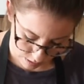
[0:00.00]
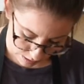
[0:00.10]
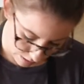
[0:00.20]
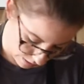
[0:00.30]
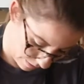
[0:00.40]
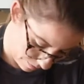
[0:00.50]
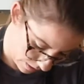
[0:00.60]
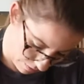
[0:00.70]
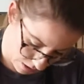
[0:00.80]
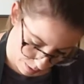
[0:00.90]
Okay, I
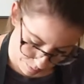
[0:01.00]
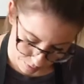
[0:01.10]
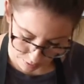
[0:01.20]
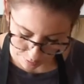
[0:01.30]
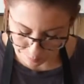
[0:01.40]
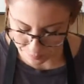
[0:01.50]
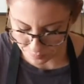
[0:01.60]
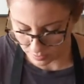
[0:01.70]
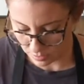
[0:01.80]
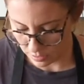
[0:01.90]
have a couple
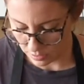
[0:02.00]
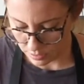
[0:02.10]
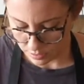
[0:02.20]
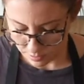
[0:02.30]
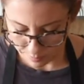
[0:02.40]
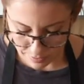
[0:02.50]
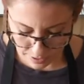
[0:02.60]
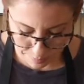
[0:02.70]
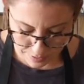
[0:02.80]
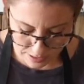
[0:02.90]

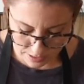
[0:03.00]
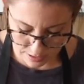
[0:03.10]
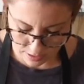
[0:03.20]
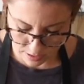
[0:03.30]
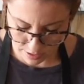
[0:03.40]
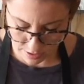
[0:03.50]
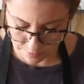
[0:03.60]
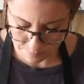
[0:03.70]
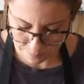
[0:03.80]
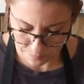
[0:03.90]
bigger pieces in
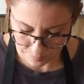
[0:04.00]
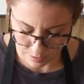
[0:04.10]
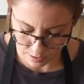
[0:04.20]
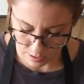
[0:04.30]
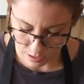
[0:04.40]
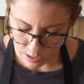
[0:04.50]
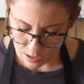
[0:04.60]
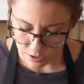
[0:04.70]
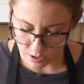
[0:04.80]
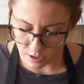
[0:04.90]
there.
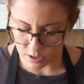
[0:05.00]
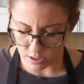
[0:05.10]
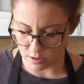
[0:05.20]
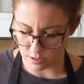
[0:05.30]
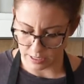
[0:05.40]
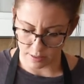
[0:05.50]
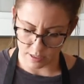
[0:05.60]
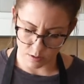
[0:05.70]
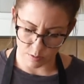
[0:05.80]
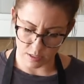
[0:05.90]
You can also, like,
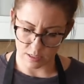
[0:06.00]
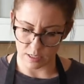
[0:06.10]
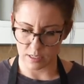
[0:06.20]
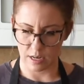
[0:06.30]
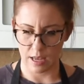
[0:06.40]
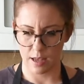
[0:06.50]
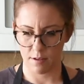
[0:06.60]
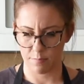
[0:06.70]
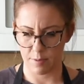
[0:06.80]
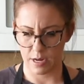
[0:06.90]
this whisk doesn't
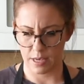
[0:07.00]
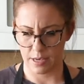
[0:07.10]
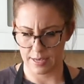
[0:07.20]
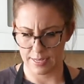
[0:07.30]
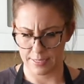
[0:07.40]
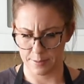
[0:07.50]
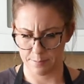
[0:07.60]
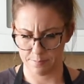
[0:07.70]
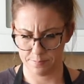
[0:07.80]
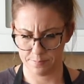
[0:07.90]
have many
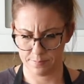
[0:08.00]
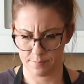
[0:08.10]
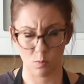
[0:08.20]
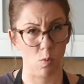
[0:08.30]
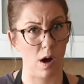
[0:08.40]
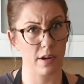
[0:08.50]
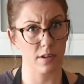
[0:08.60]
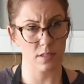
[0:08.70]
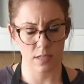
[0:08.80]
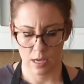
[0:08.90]

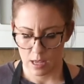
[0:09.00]
wires.